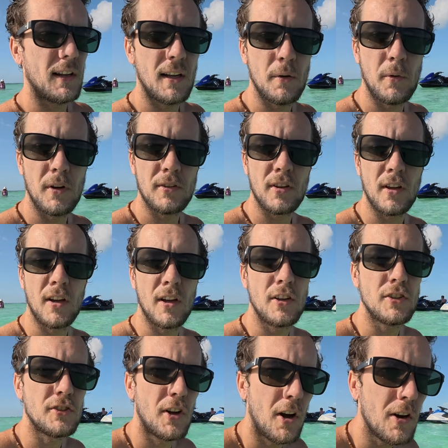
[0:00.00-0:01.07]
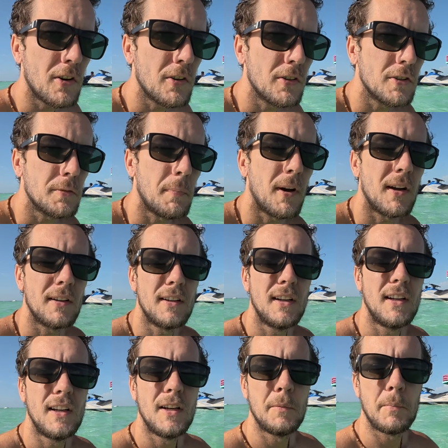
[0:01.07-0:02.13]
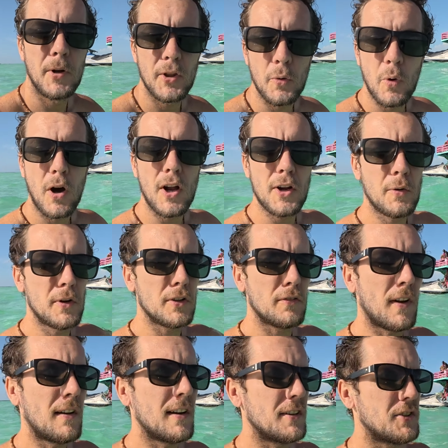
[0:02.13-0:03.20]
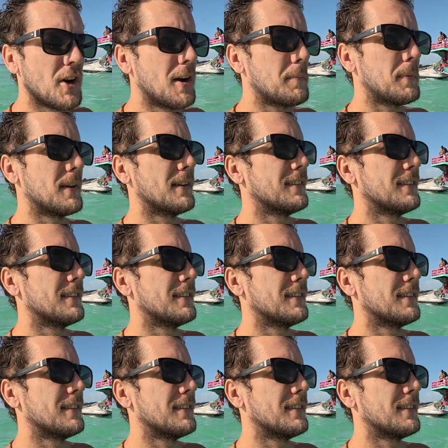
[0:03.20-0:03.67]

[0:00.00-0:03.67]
It was a snorkel spot, but the water was very choppy.